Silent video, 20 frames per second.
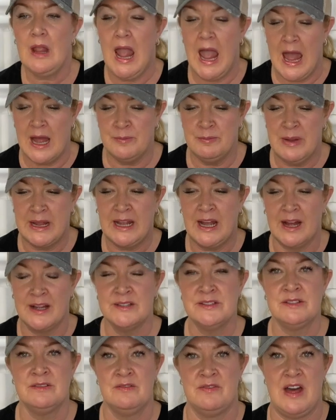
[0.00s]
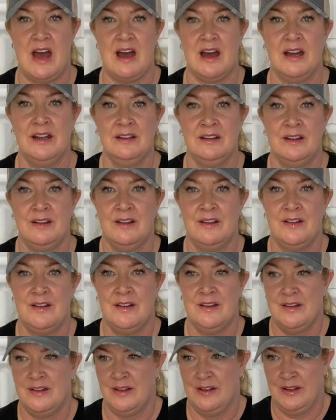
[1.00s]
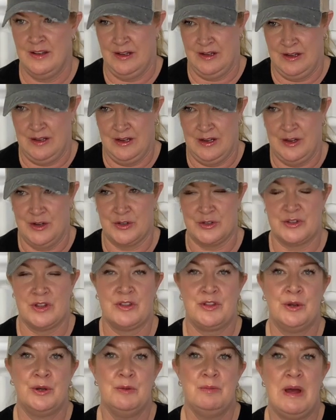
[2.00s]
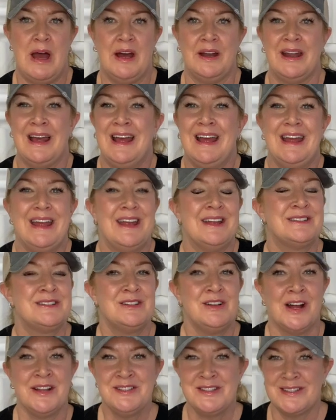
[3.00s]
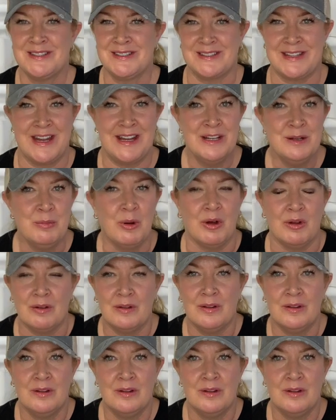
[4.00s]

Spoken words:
And because of that, here's the third bad. It's not sustainable.